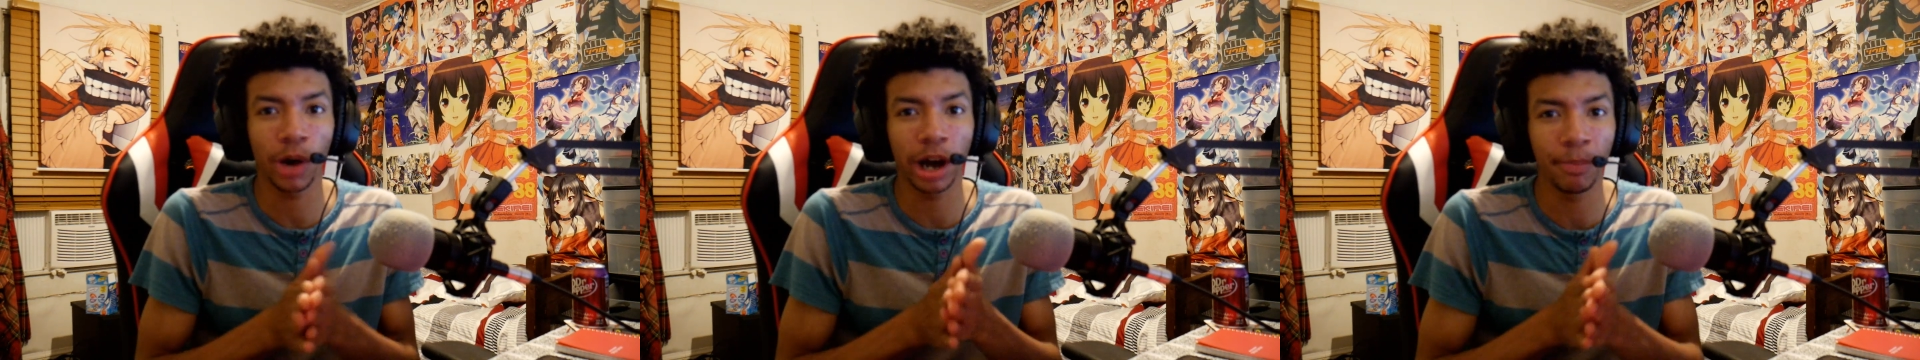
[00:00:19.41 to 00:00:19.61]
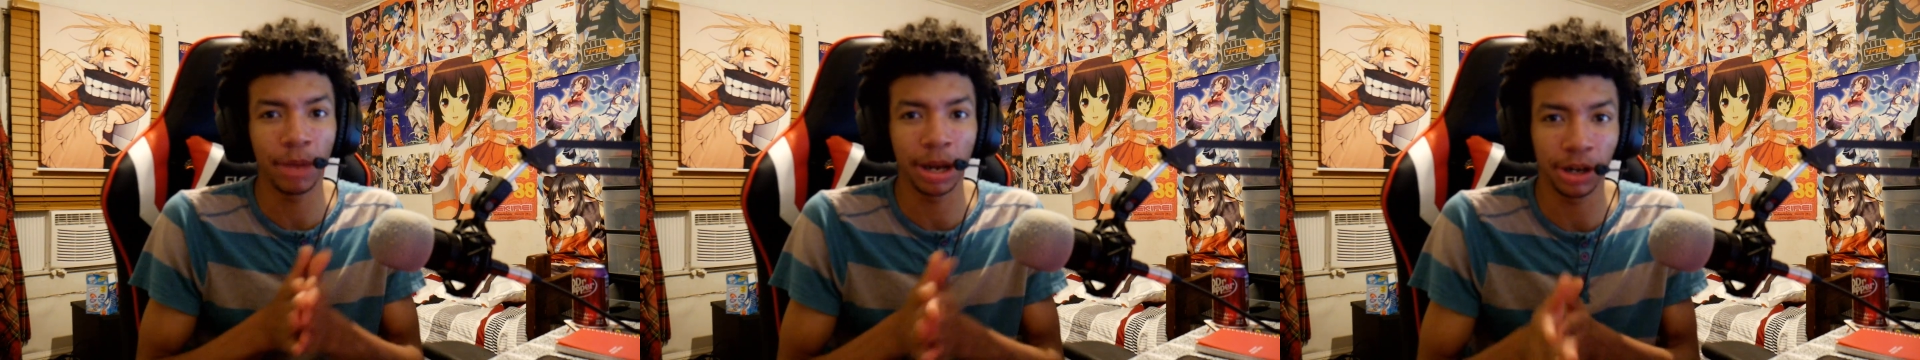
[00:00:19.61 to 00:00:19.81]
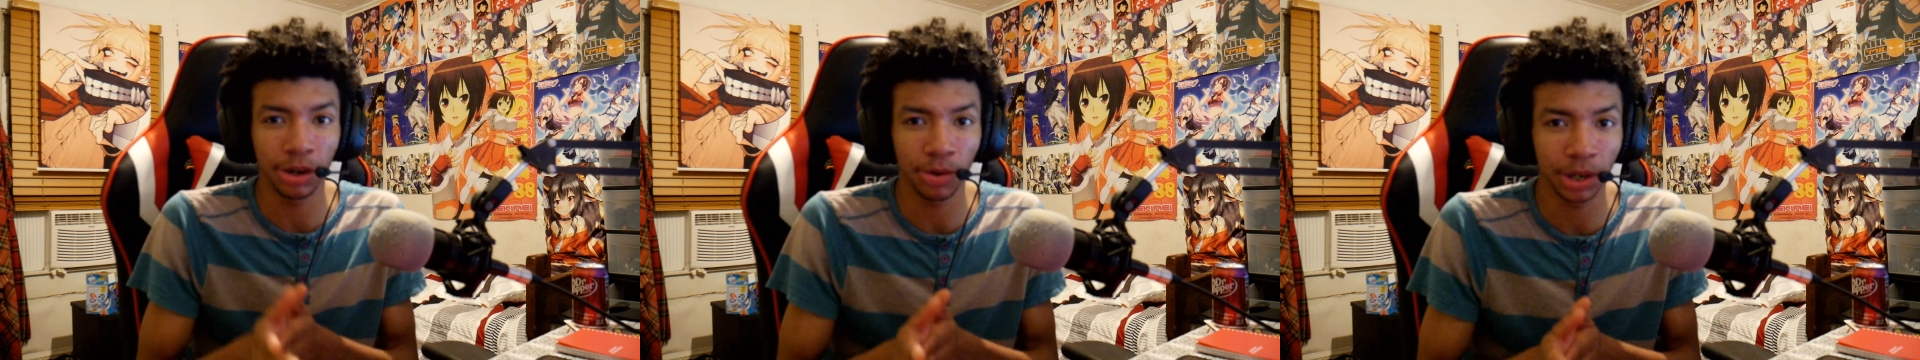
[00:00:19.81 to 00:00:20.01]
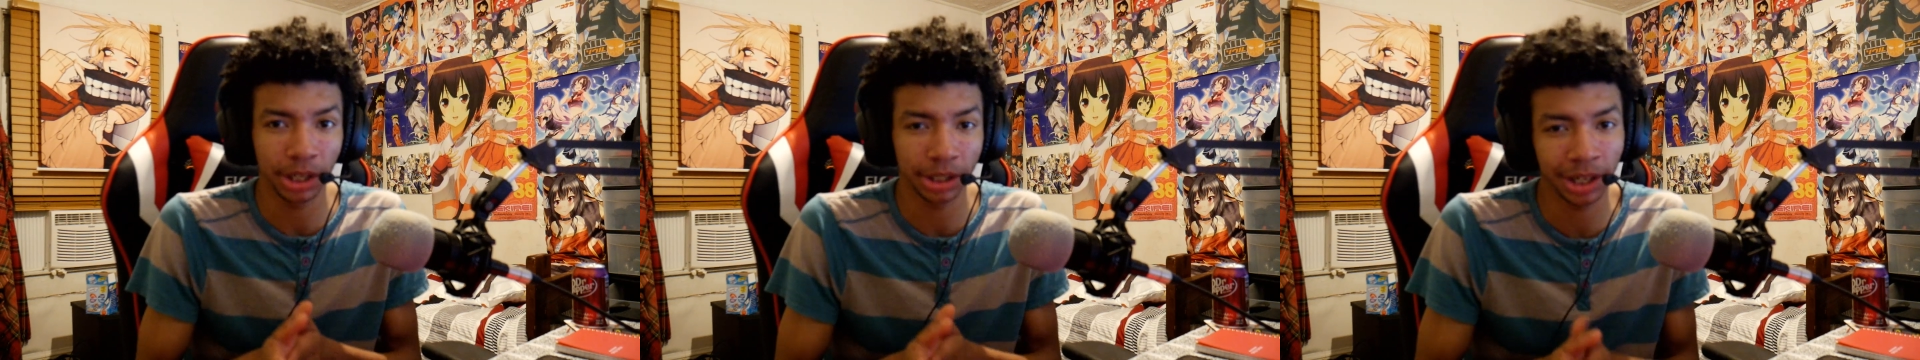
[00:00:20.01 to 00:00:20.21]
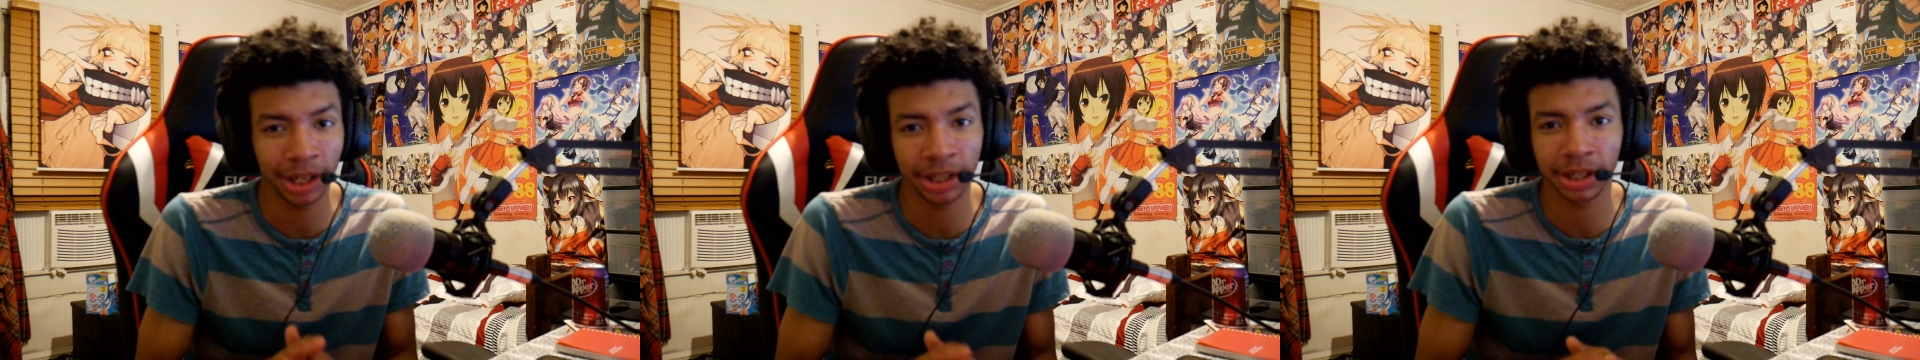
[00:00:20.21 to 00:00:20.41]
I've been doing
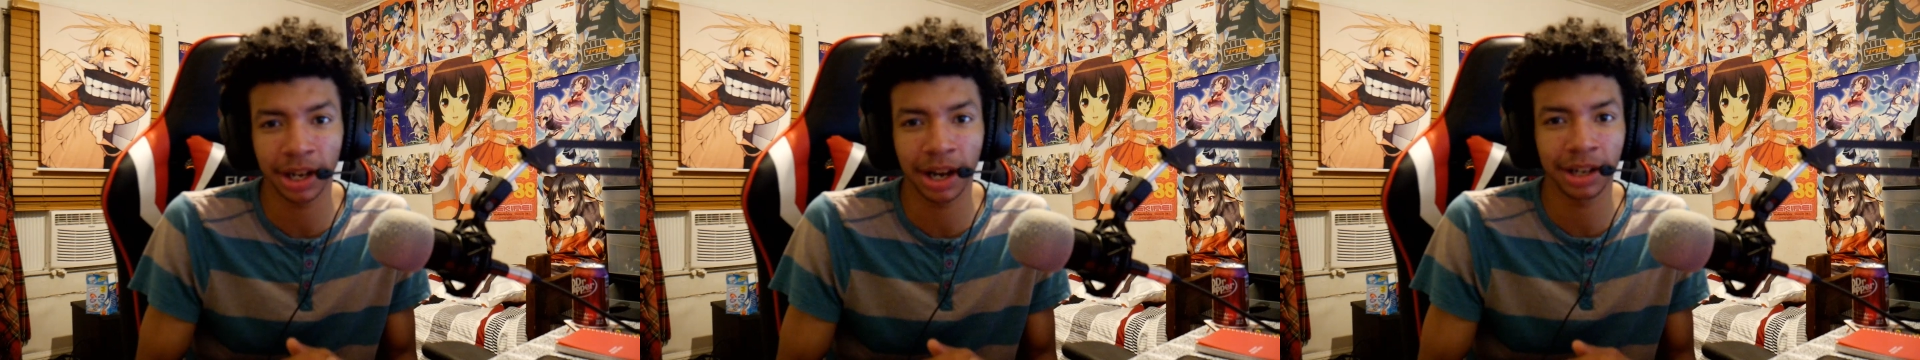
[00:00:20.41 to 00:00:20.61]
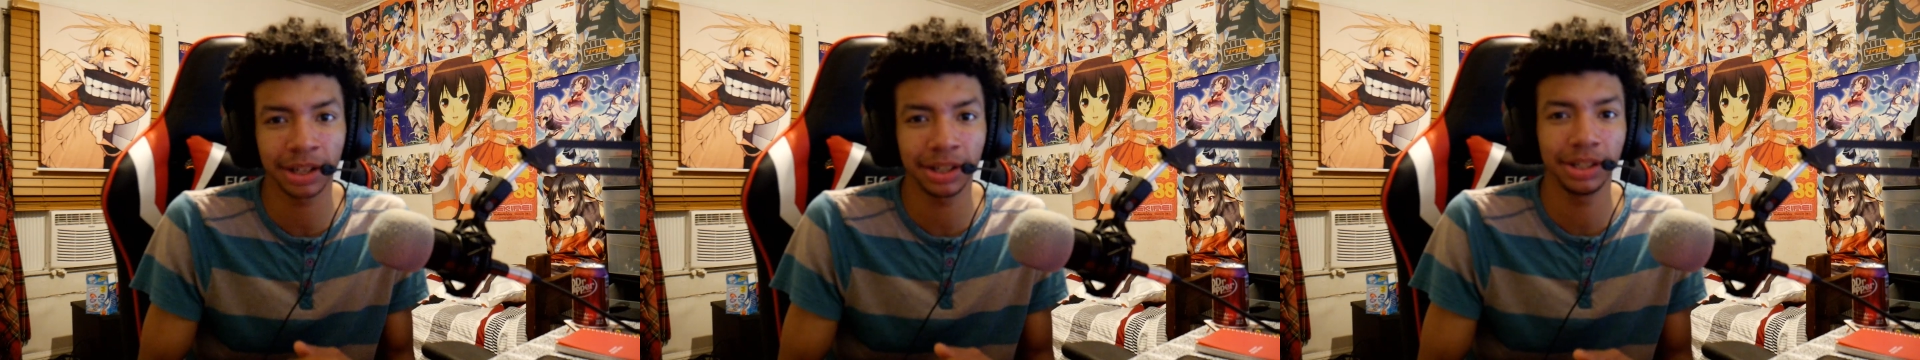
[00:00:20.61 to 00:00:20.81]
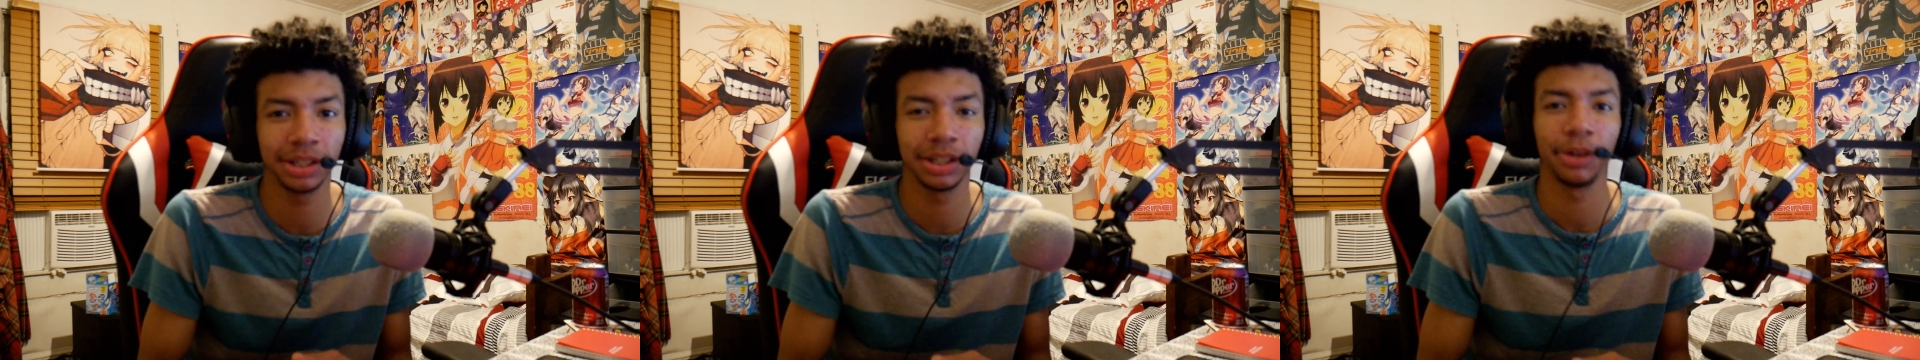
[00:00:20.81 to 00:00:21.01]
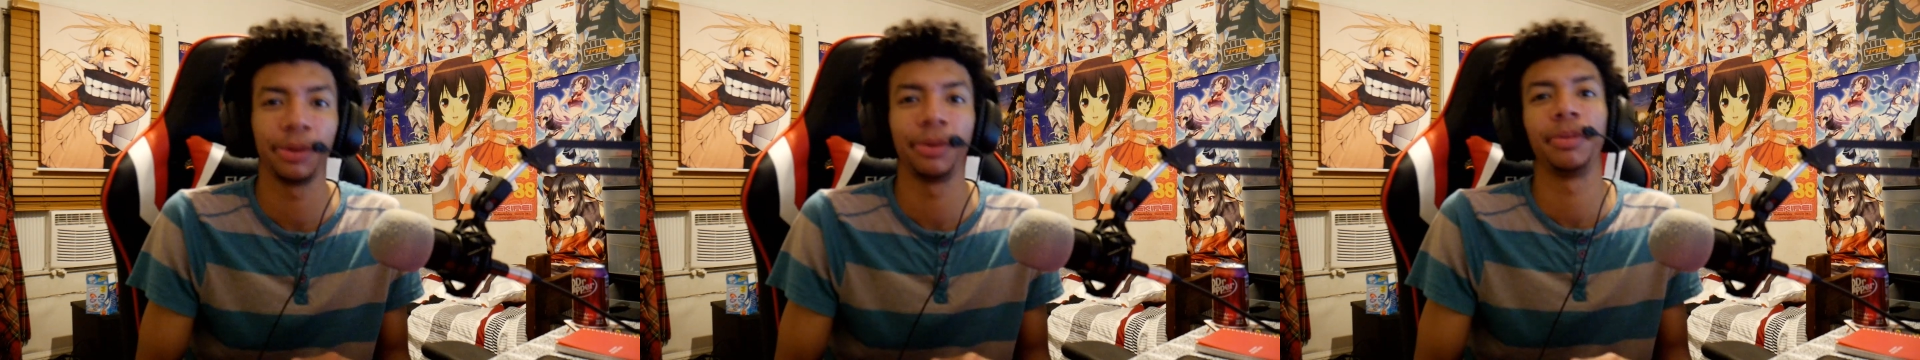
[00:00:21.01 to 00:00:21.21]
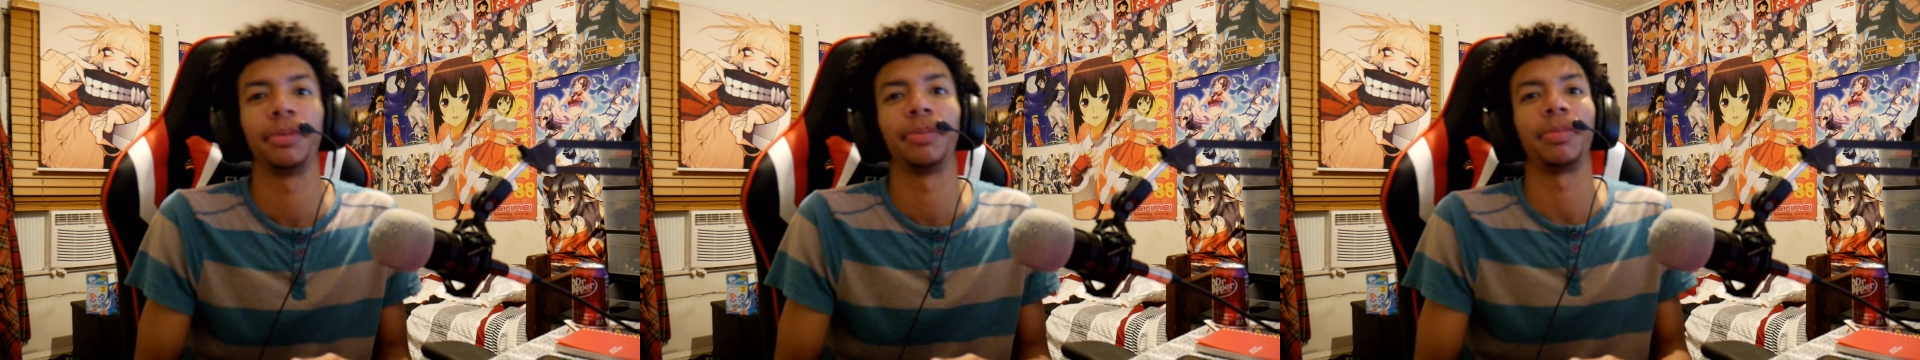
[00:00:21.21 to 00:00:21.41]

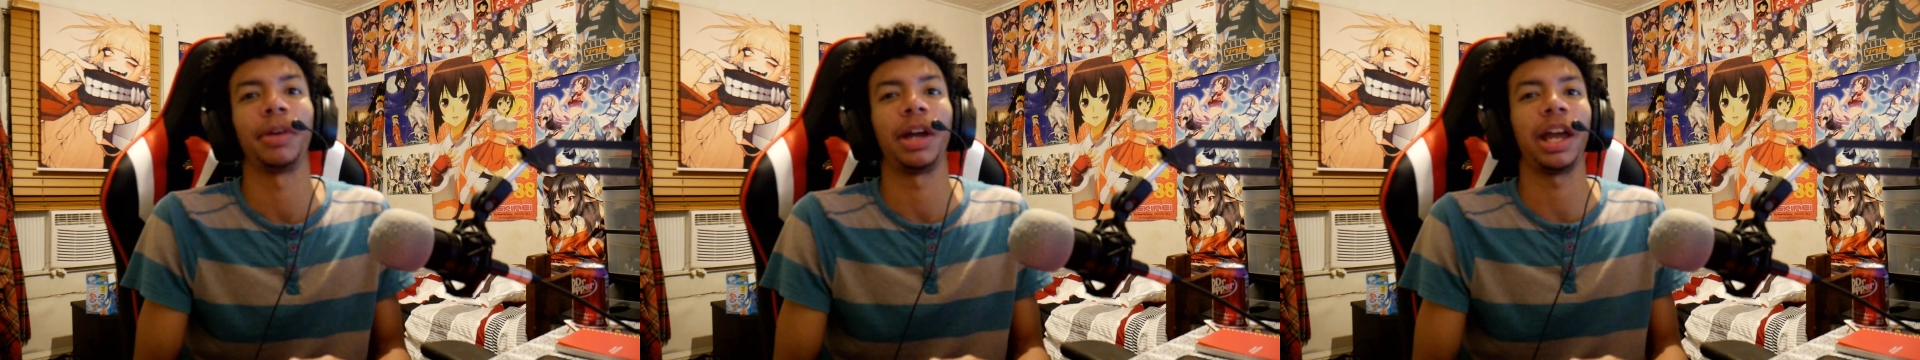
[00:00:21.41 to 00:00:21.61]
TikToks,